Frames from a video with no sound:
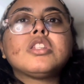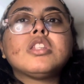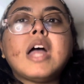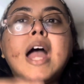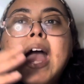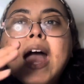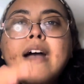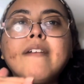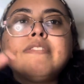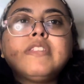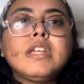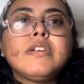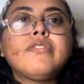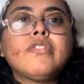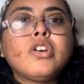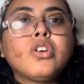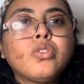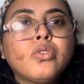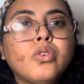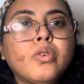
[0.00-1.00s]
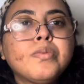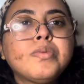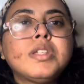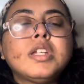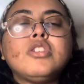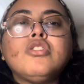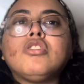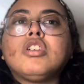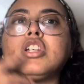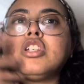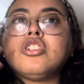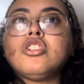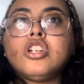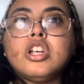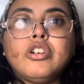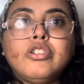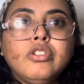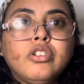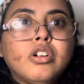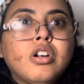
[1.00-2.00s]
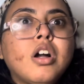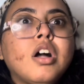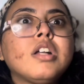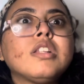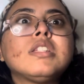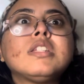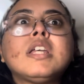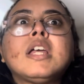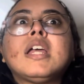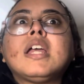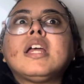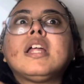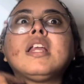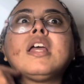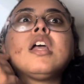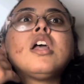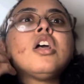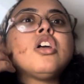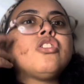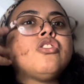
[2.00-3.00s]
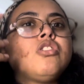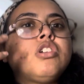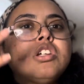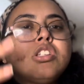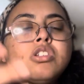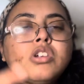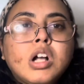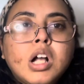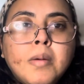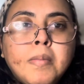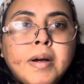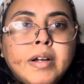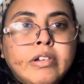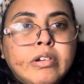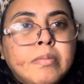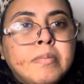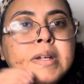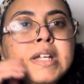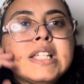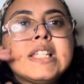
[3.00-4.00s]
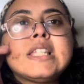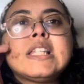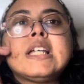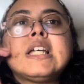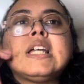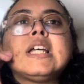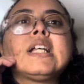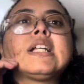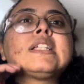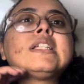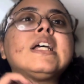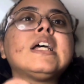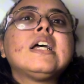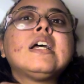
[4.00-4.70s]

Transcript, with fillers: have different groups that you can share your content you can talk about your business